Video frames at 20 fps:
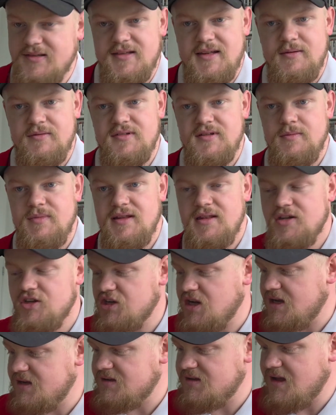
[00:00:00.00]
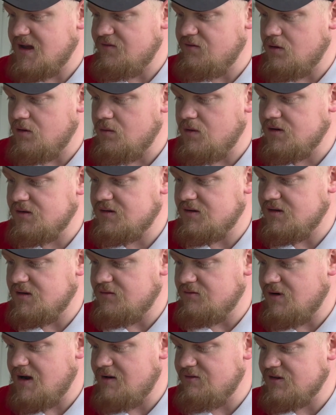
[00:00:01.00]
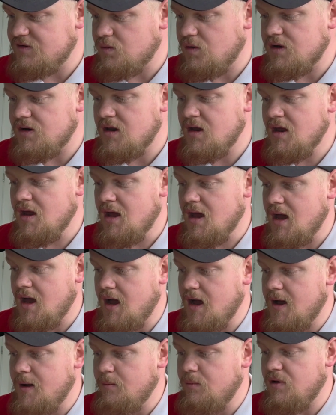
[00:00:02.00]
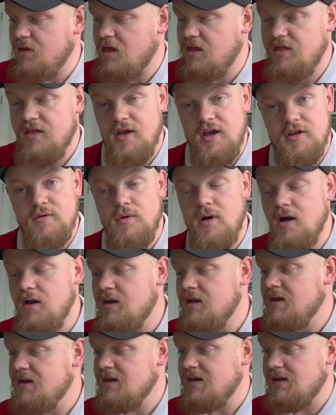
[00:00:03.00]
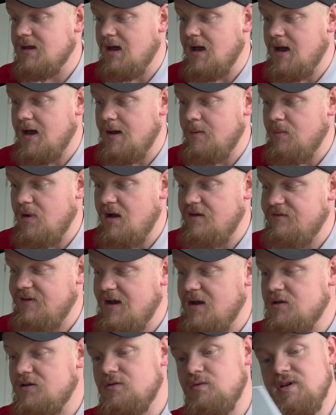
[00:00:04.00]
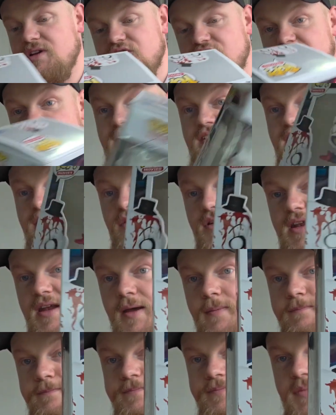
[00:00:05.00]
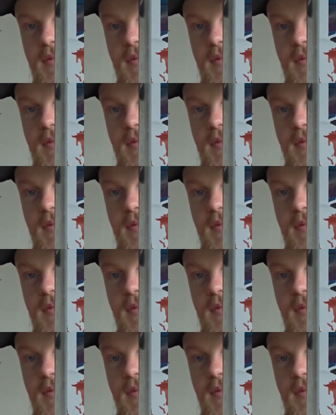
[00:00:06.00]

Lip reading: seems to be the chase that everyone wants and the rarest one. But the third one I found, which is this one here.